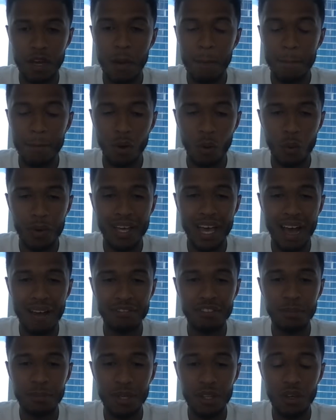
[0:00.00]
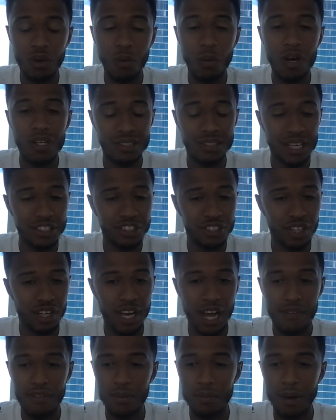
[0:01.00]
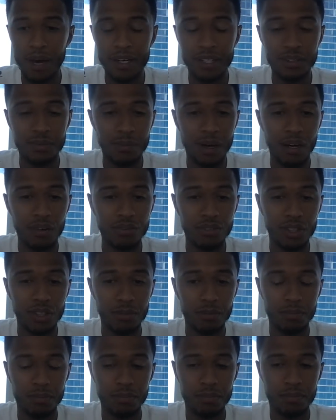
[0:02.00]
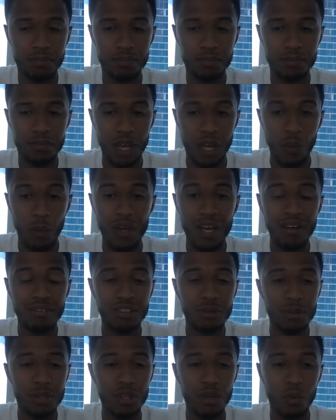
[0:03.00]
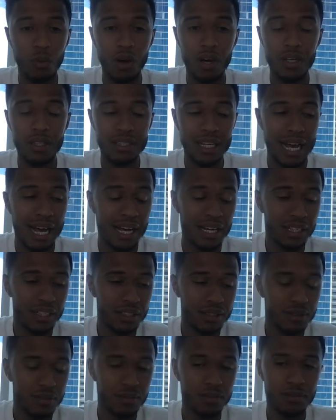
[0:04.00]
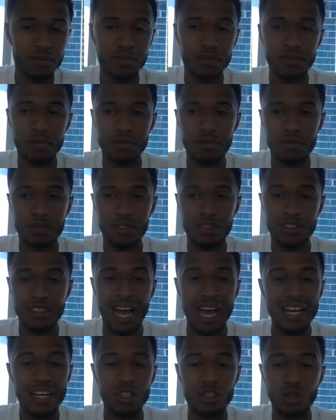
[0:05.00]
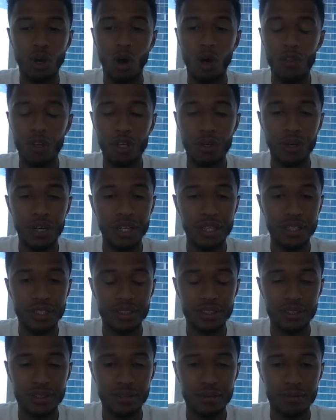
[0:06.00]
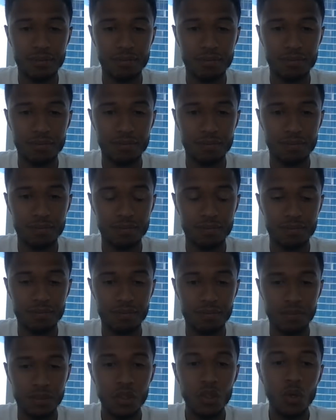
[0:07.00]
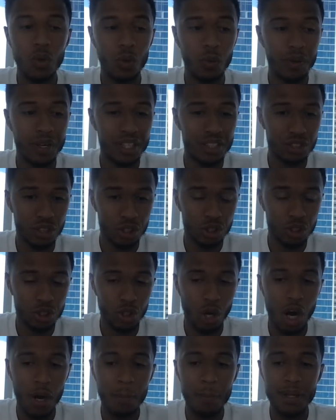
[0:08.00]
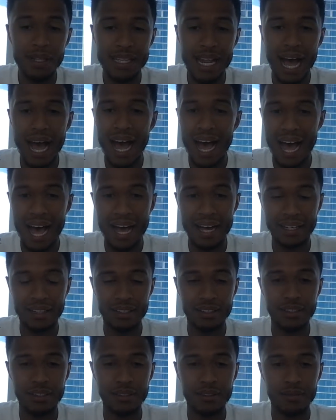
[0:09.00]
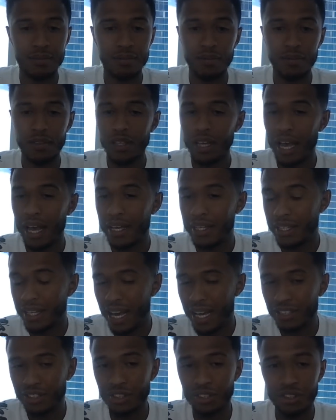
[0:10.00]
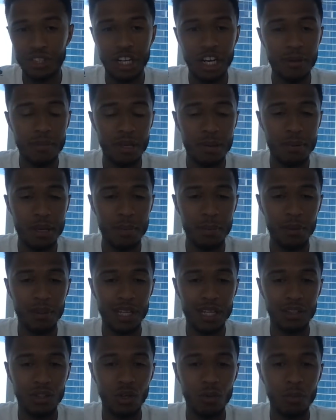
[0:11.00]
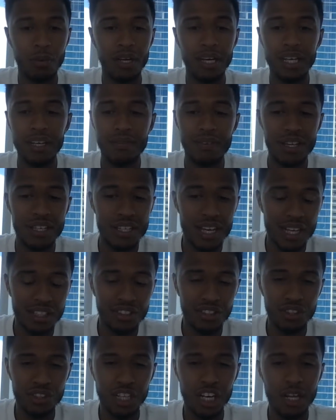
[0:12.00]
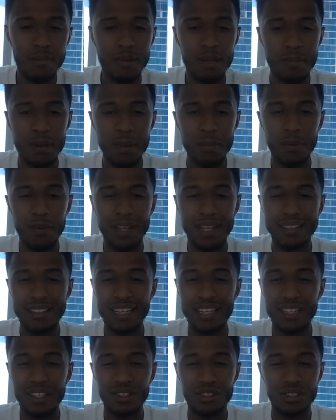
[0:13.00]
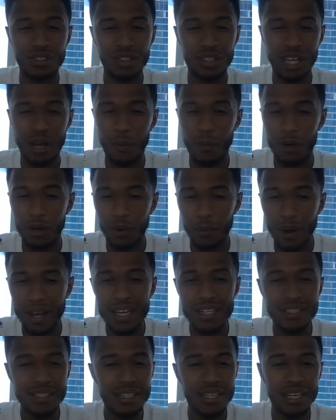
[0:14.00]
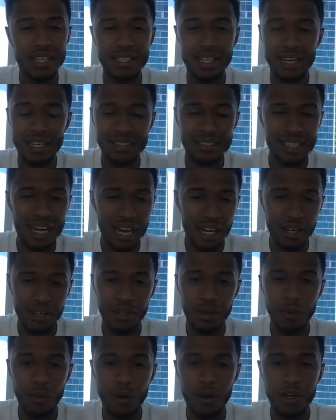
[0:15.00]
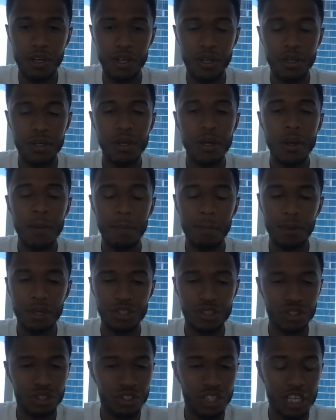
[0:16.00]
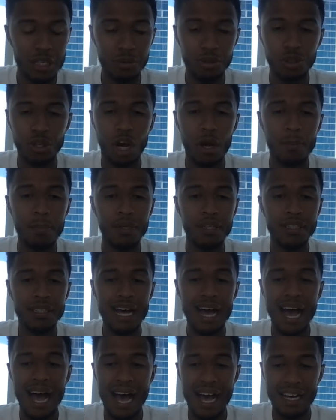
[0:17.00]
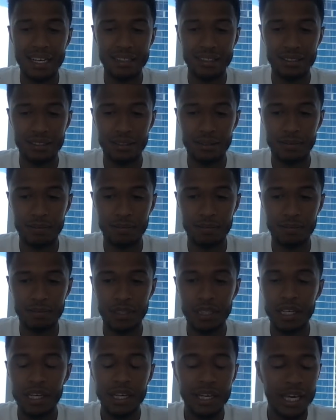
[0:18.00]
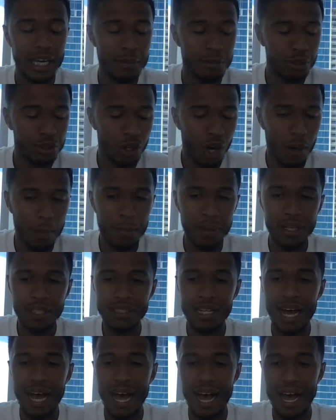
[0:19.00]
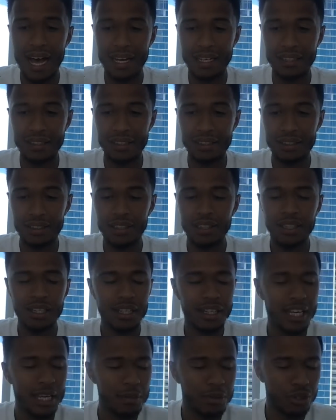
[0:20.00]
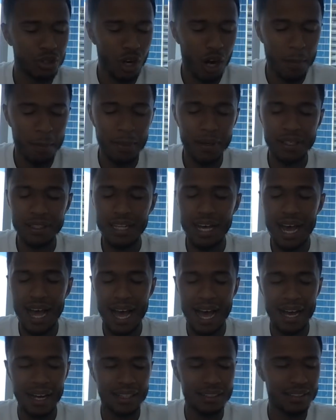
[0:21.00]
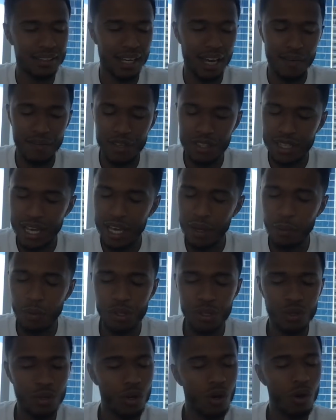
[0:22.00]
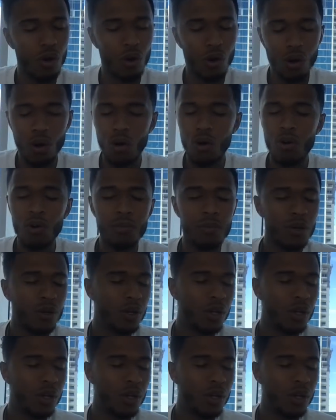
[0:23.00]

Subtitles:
But we have to be the ones that shut everybody's mouths up. And we have to be the one that silence all the critics. We need to sharpen that axe. And yes, there's going to be people that don't believe. And yes, there's going to be people that think that we're crazy and that it's not going to work. But just keep sharpening that axe. Keep sharpening that axe. Keep sharpening that axe. Every day when you go home,